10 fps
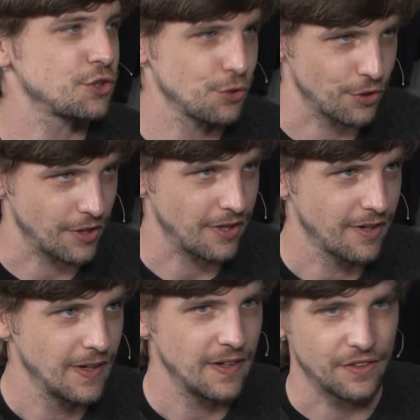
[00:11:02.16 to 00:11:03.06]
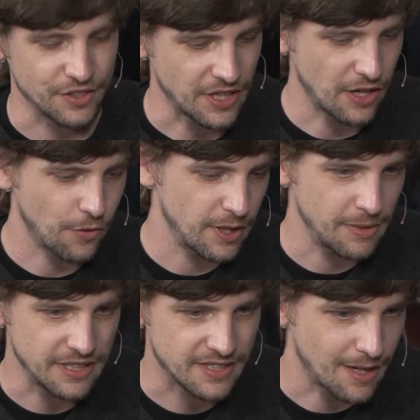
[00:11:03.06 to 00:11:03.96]
sure that there's not going to
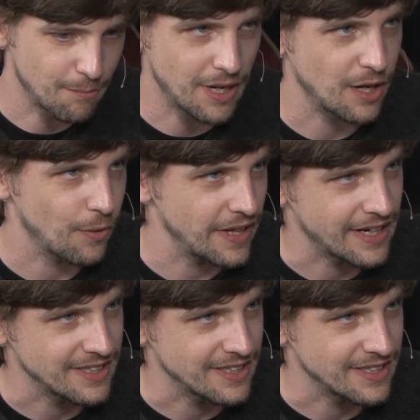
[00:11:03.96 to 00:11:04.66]
be some bug where they can